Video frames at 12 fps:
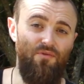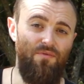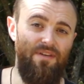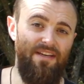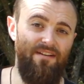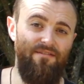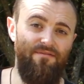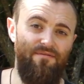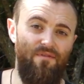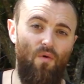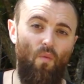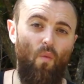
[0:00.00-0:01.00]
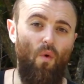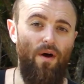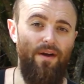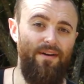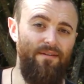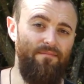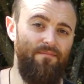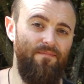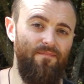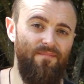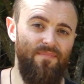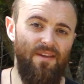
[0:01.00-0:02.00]
you give one
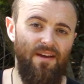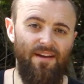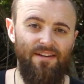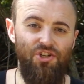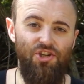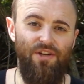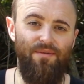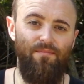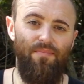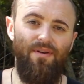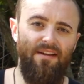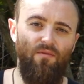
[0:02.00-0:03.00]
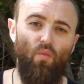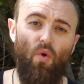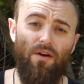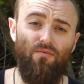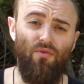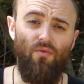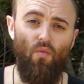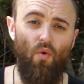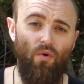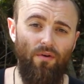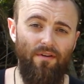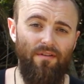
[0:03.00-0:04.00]
chimp one
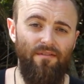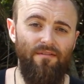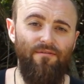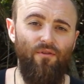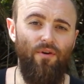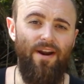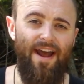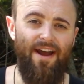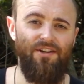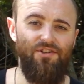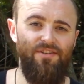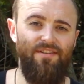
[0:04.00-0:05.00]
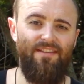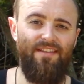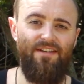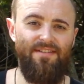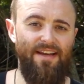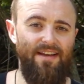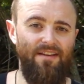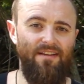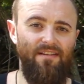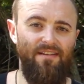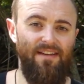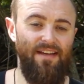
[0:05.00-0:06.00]
reward for an action that they take,
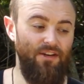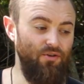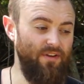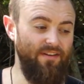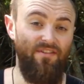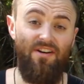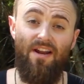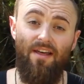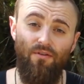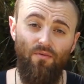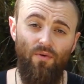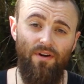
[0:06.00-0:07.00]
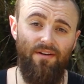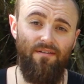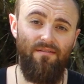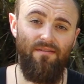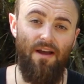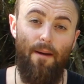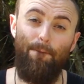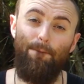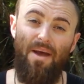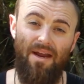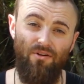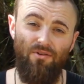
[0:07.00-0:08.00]
and you give another one a
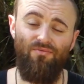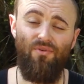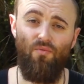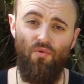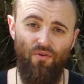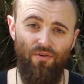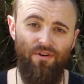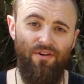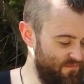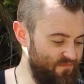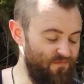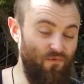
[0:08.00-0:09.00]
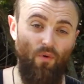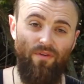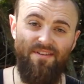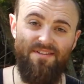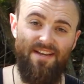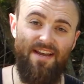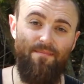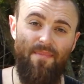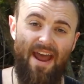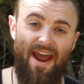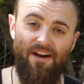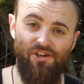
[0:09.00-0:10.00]
better reward for the same
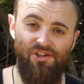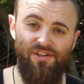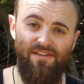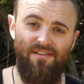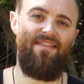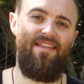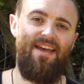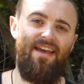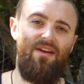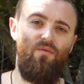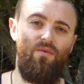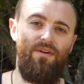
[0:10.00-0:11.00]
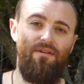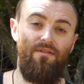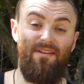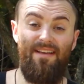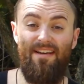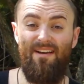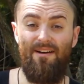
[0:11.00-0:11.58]
action, they will get